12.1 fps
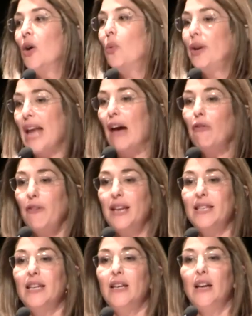we're now
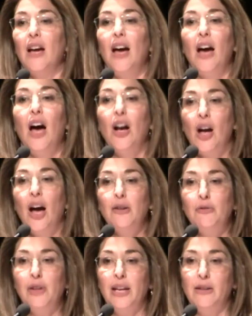facing a
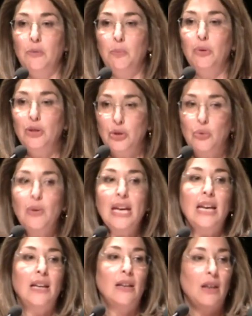conflict
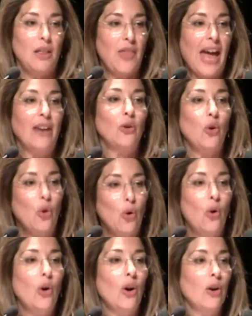between that
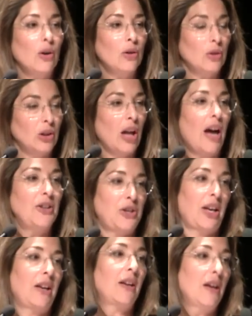core
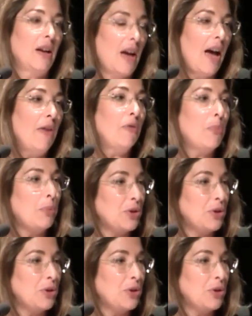logic of